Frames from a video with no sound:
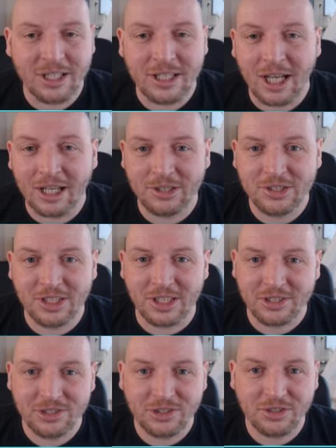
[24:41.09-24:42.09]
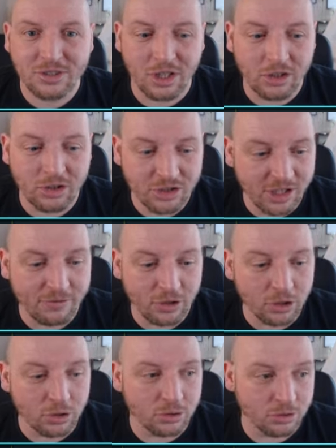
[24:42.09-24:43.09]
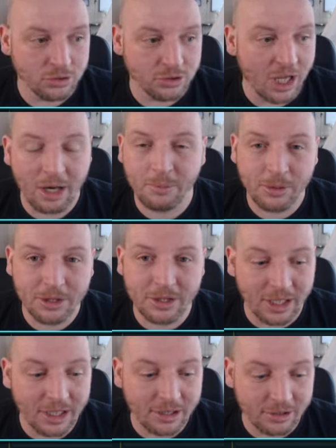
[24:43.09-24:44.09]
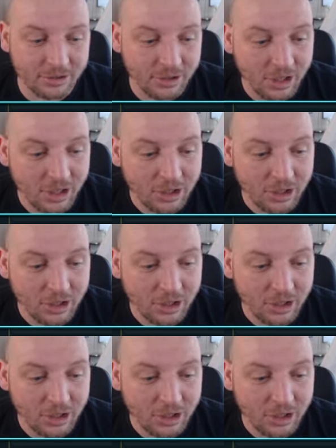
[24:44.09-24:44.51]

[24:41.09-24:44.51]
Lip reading: 9 assists and 7 goals, I'd be delighted.